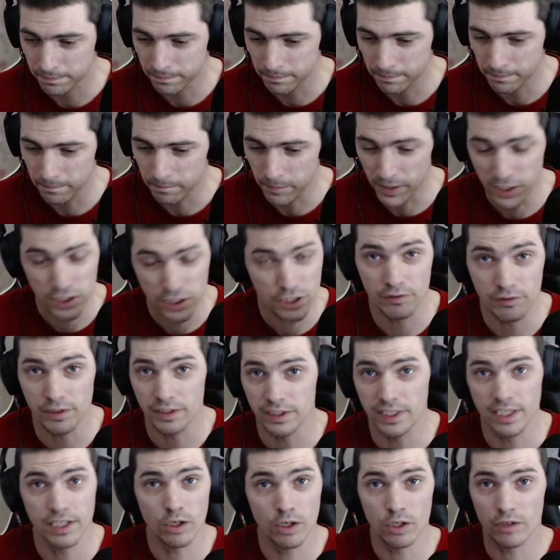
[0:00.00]
make sure you ring
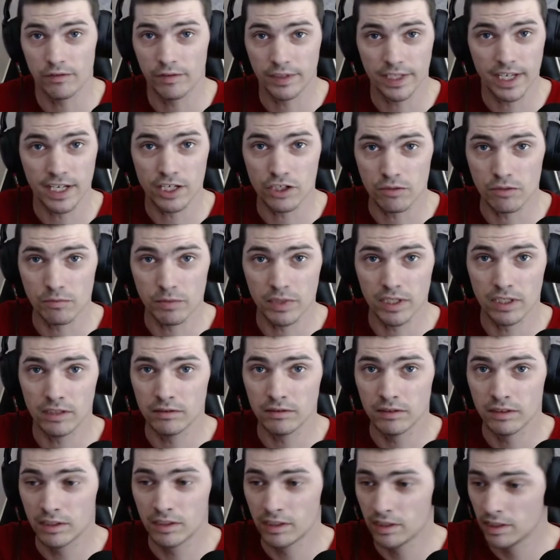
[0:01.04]
that notification bell
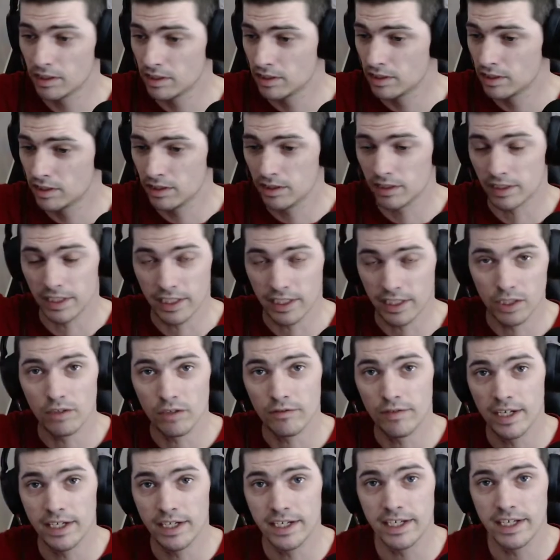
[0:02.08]
to get
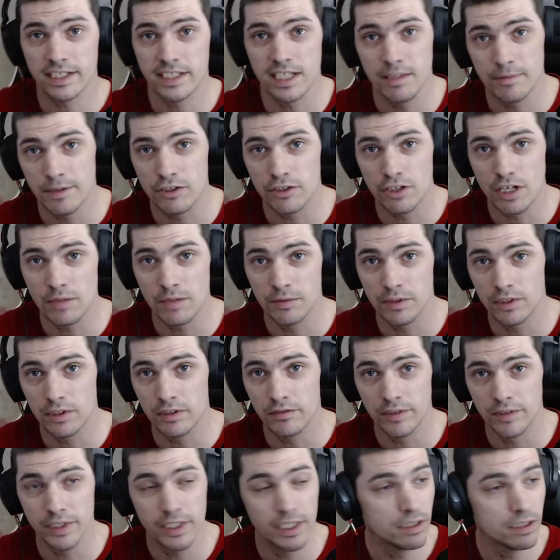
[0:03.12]
notified next time I drop another
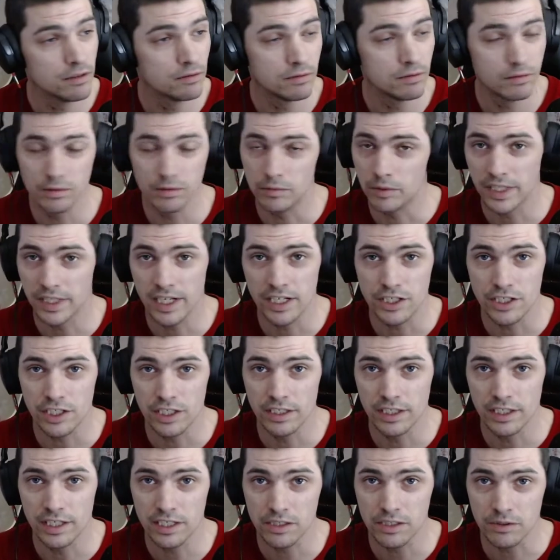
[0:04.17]
video. We'll catch you on the
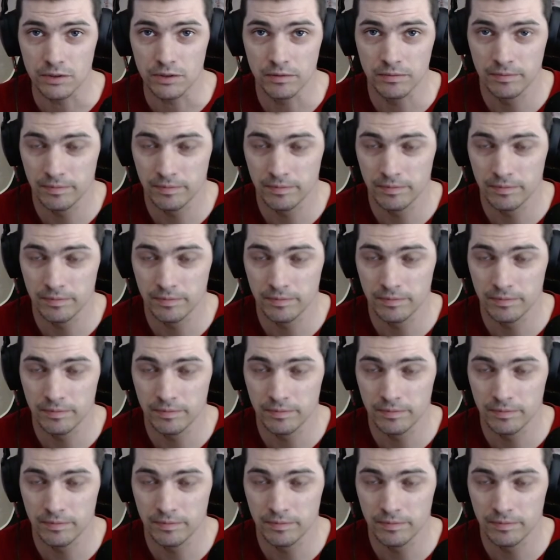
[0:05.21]
next one.